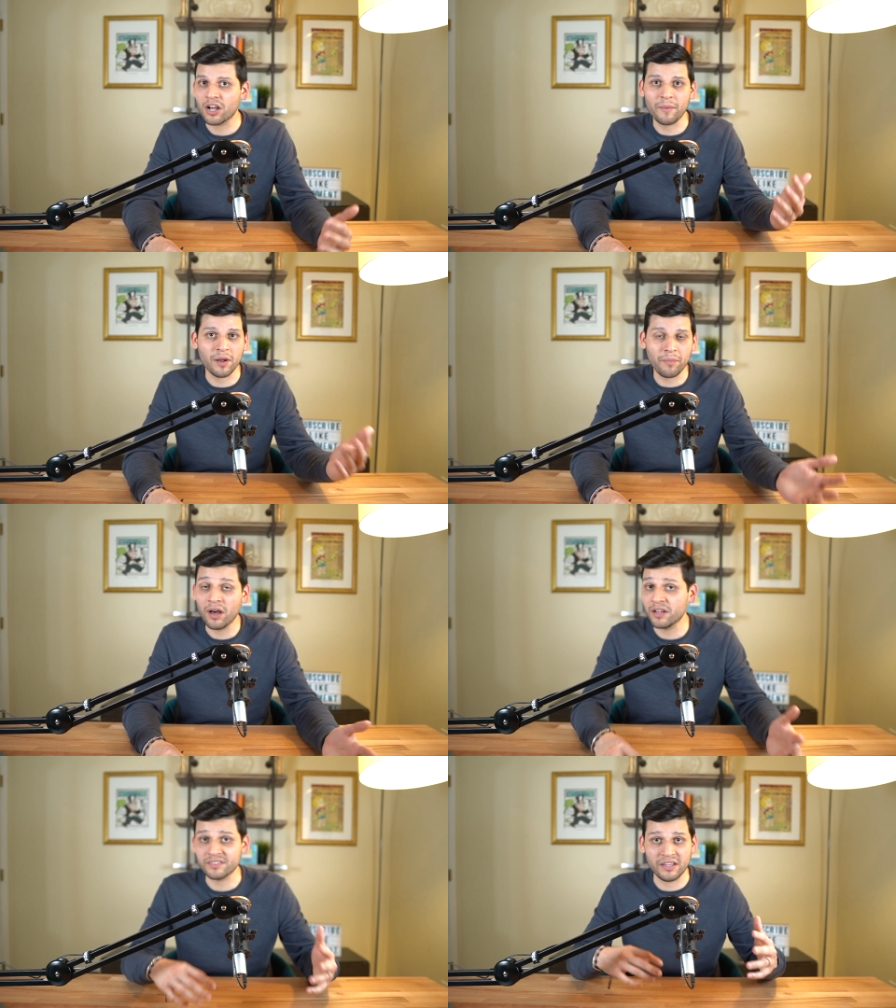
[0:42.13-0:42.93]
coming
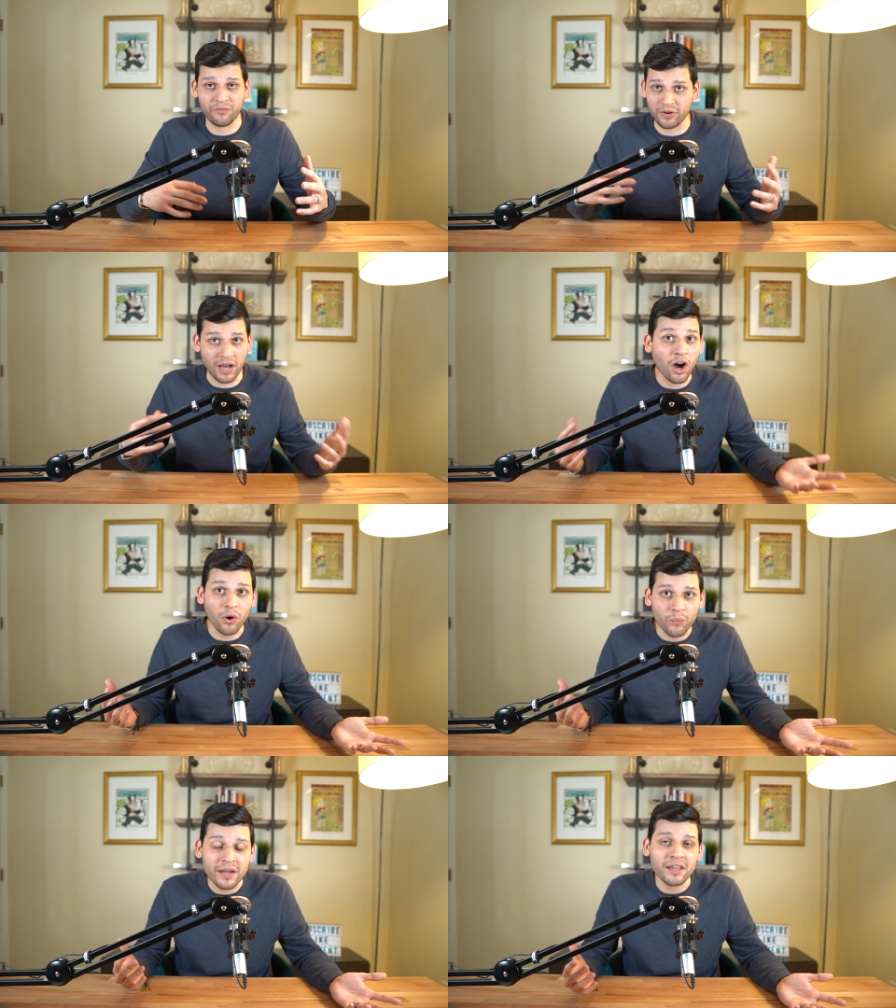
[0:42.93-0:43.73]
upon us, if we're not
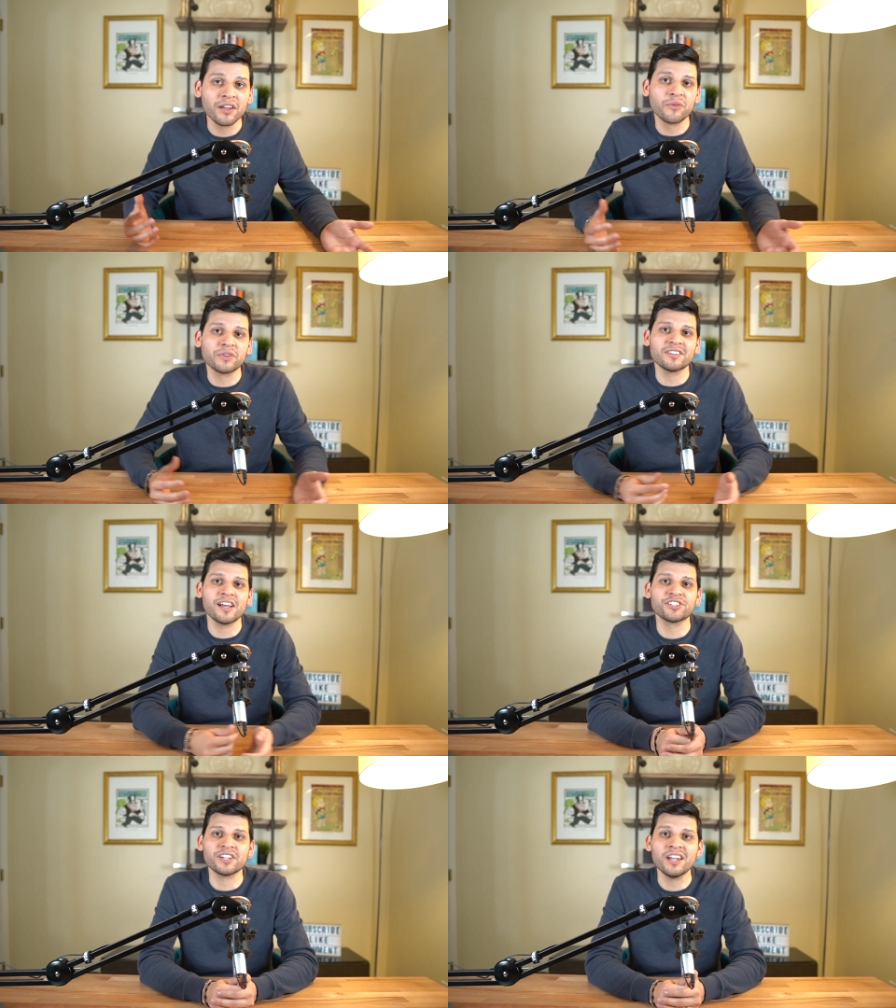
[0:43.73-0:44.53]
already in a
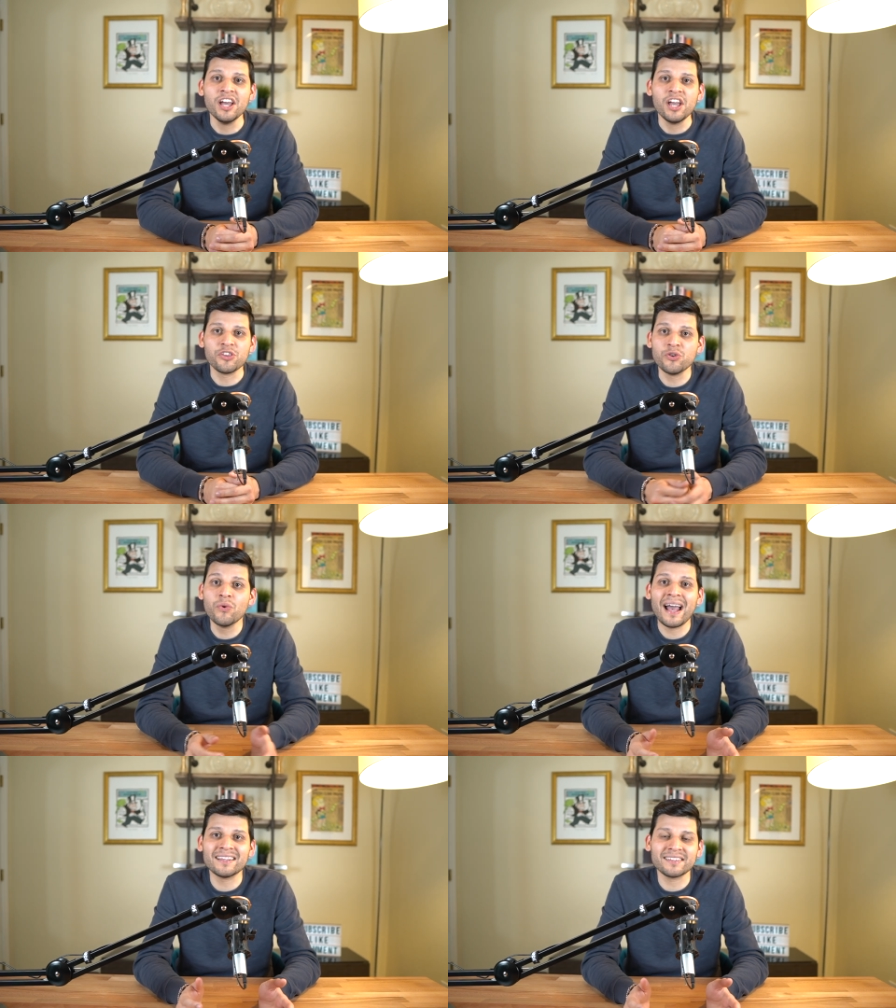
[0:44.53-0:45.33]
recession,
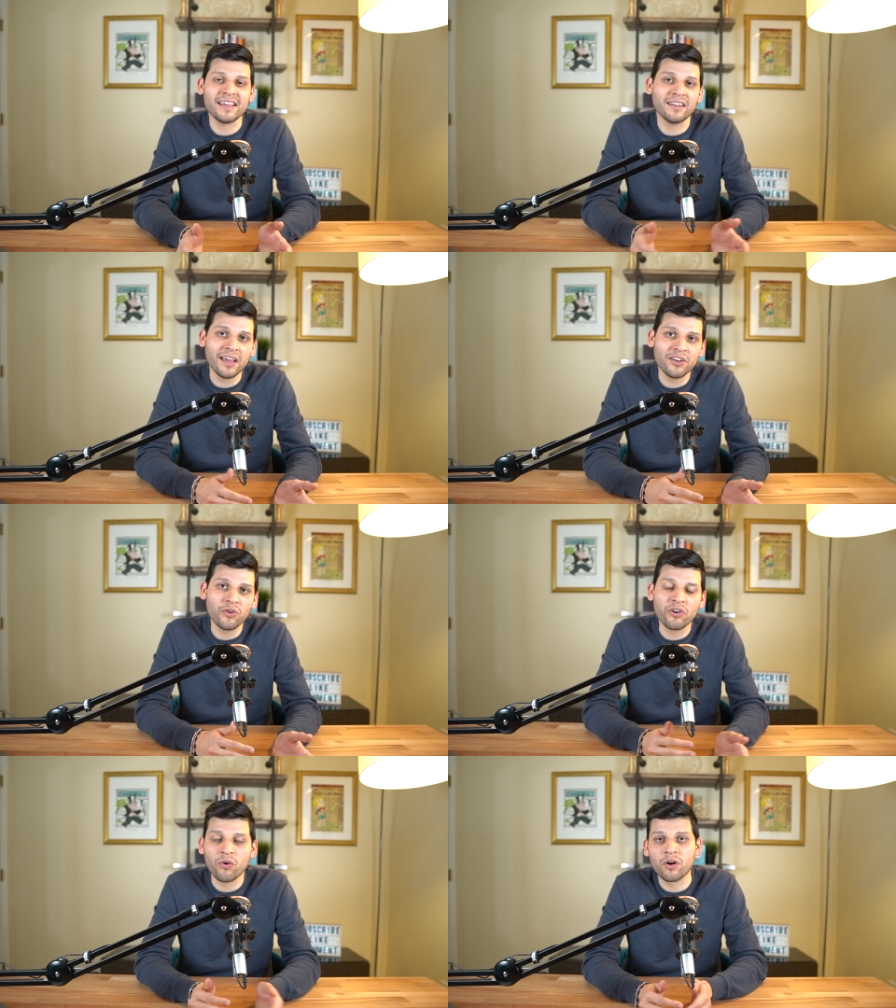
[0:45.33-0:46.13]
you as a
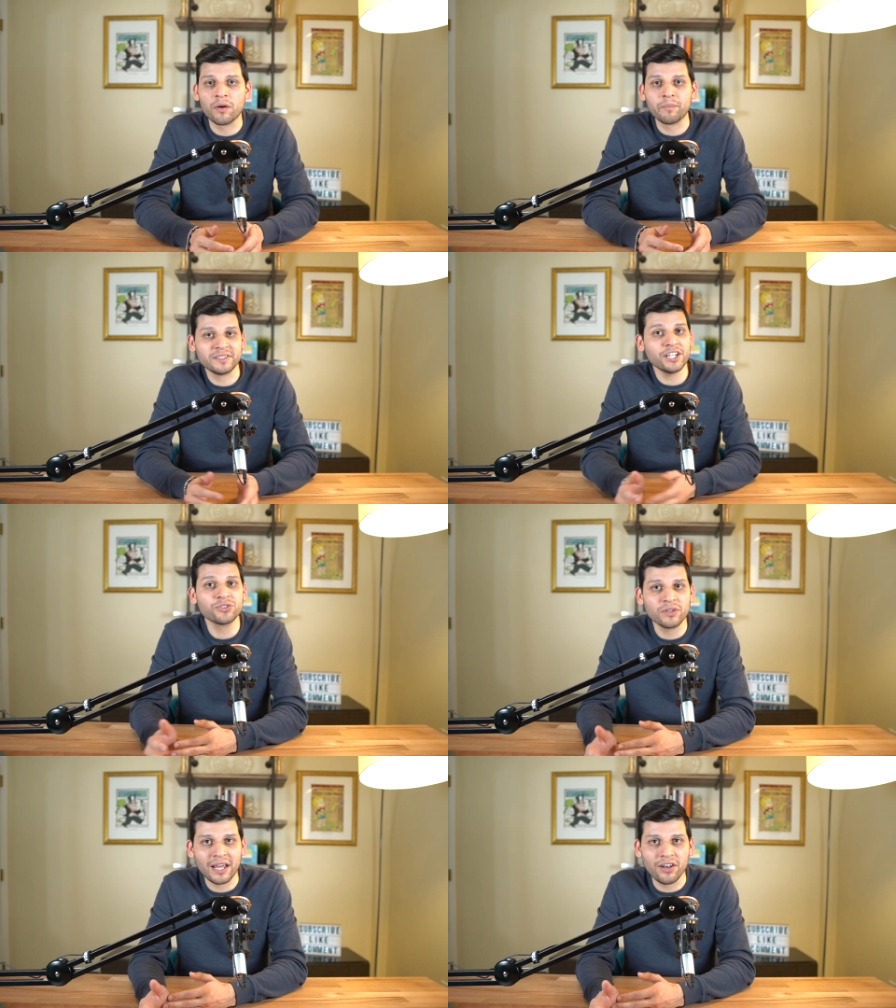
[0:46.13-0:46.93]
landlord or
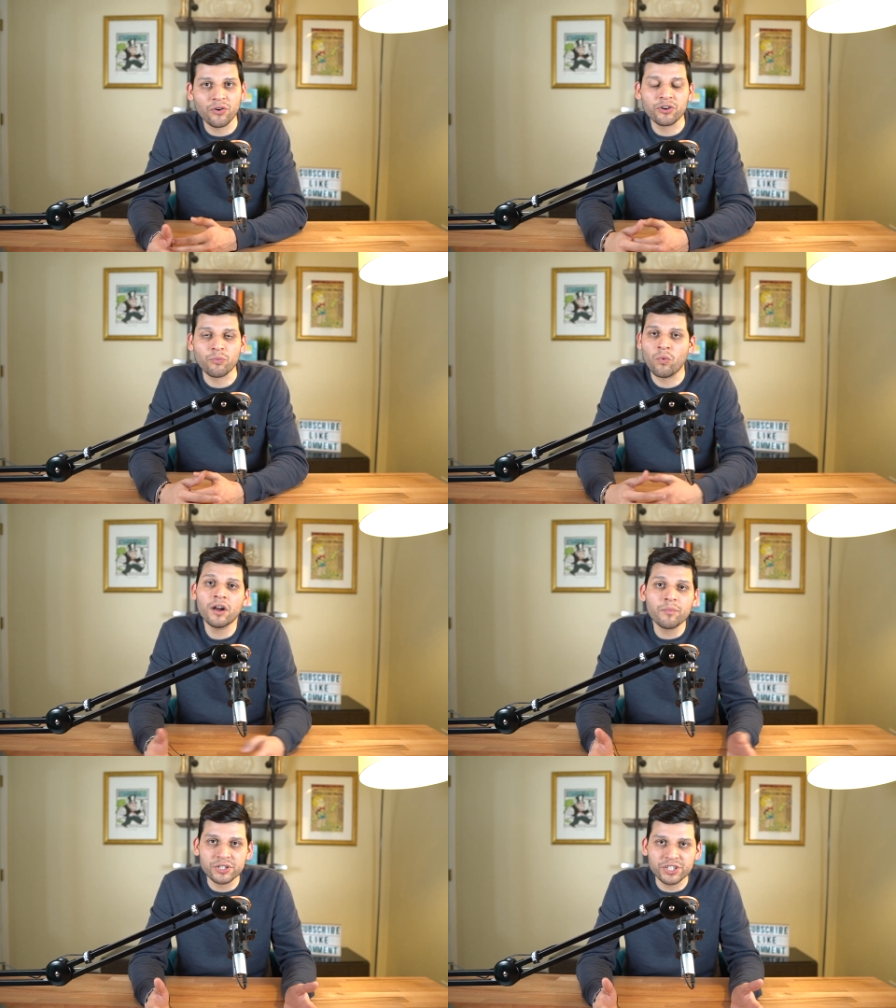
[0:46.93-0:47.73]
potential landlord
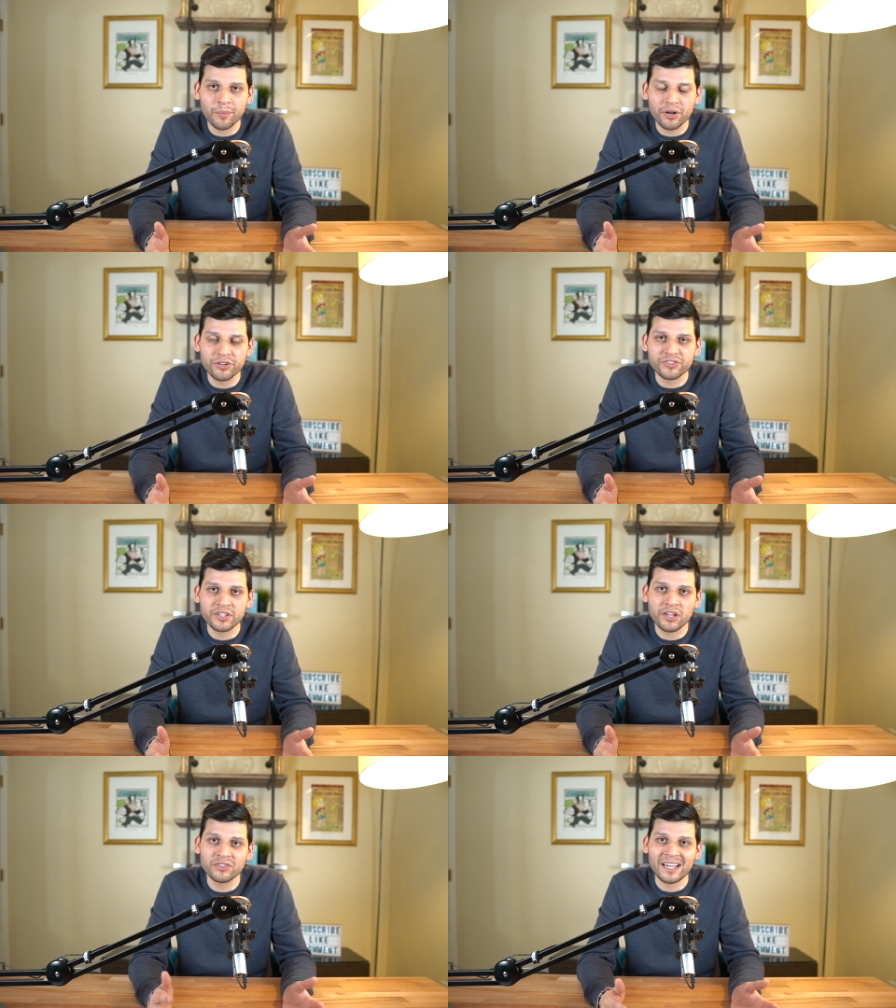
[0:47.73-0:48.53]
want to brush up on your
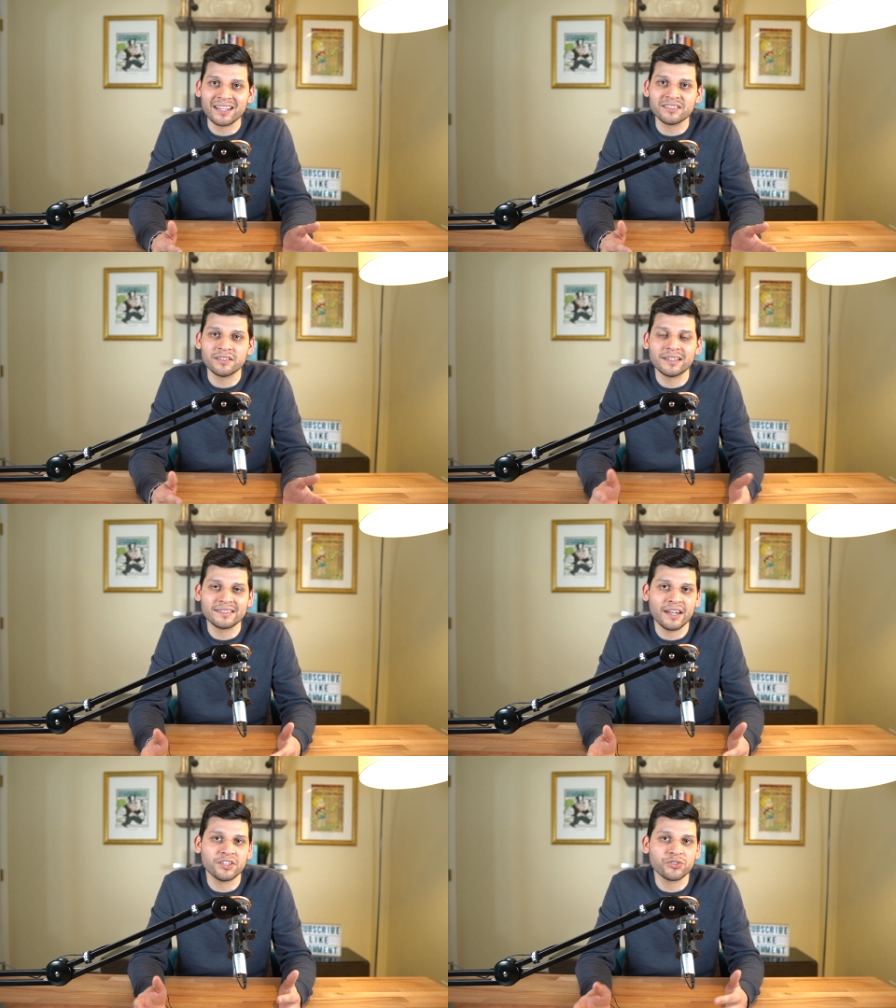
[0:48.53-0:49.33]
skills as to the
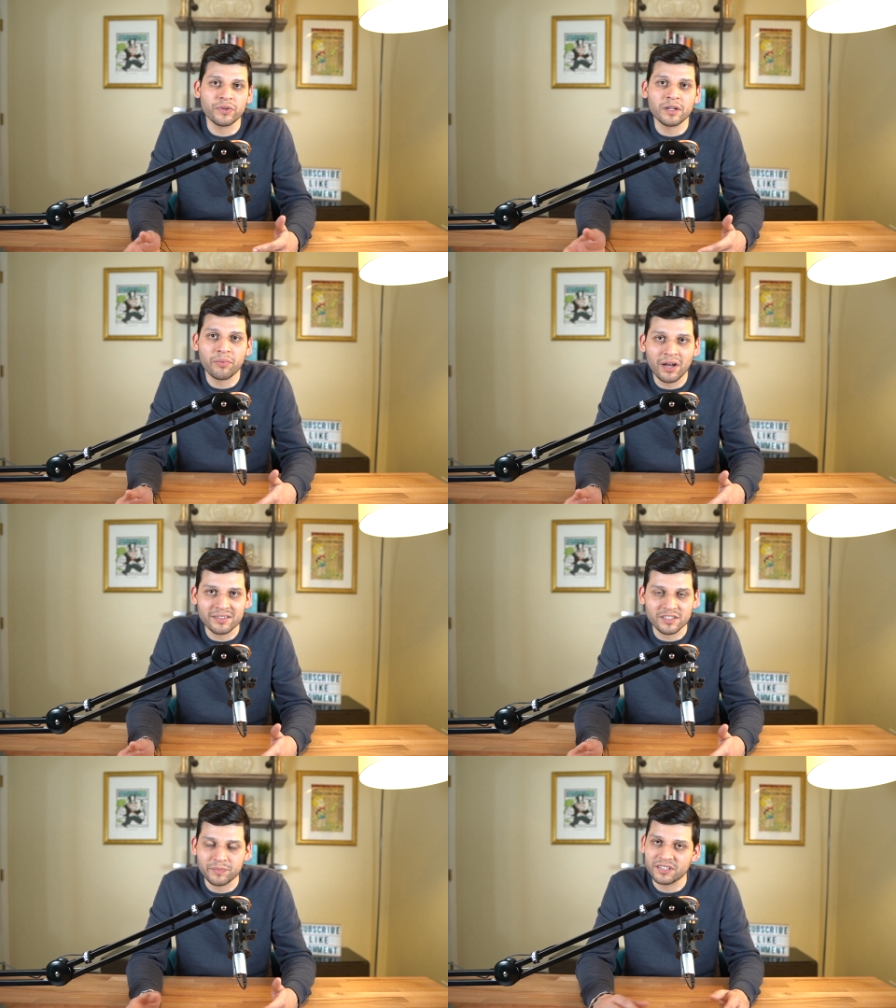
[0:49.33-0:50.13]
tenant screening
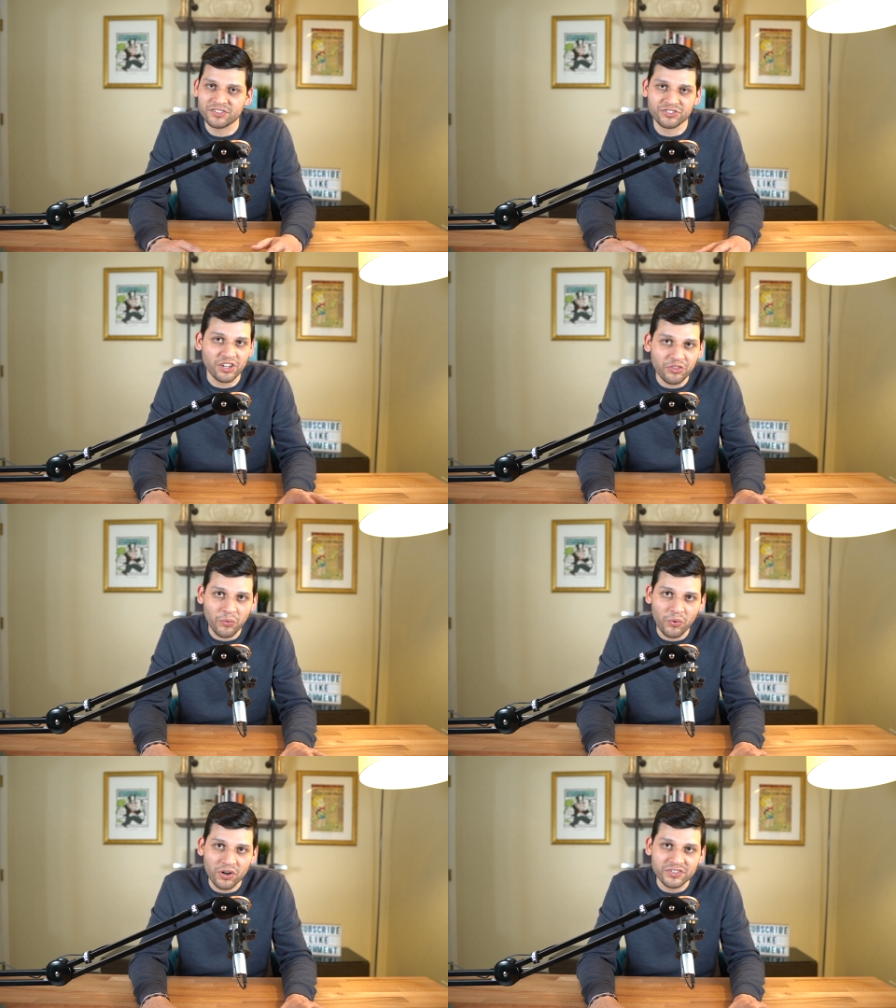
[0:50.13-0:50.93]
process, because there's
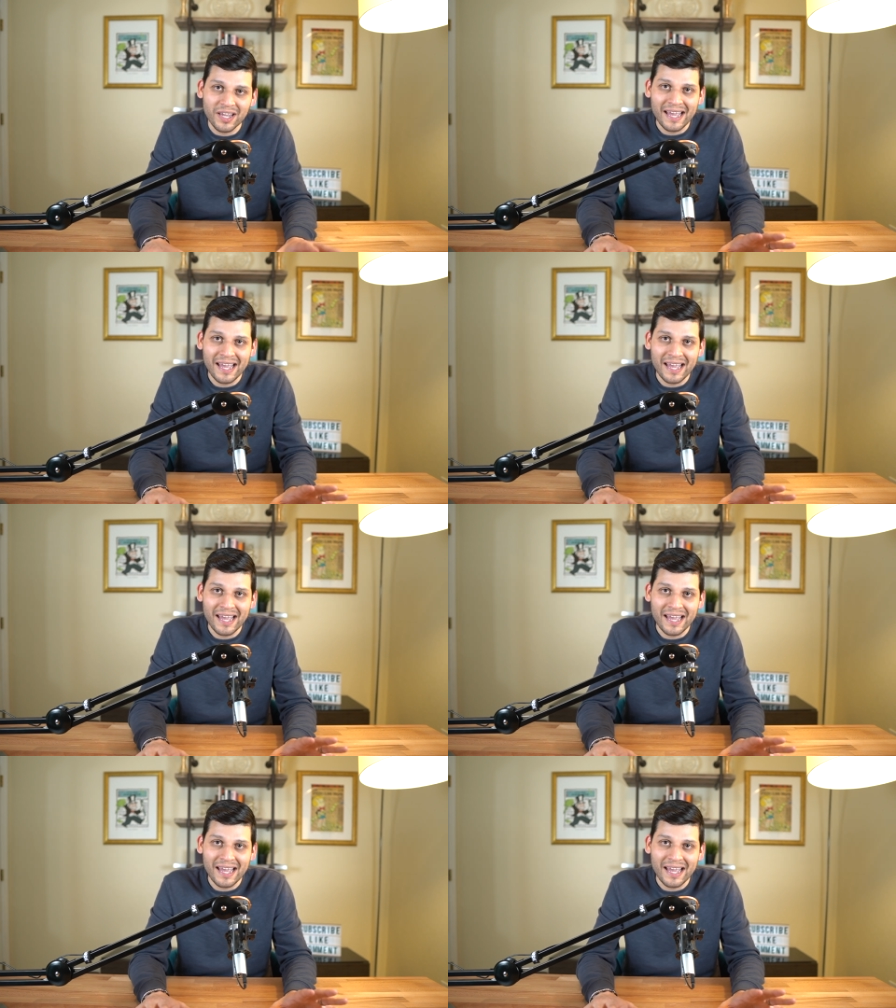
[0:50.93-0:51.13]
nothing worse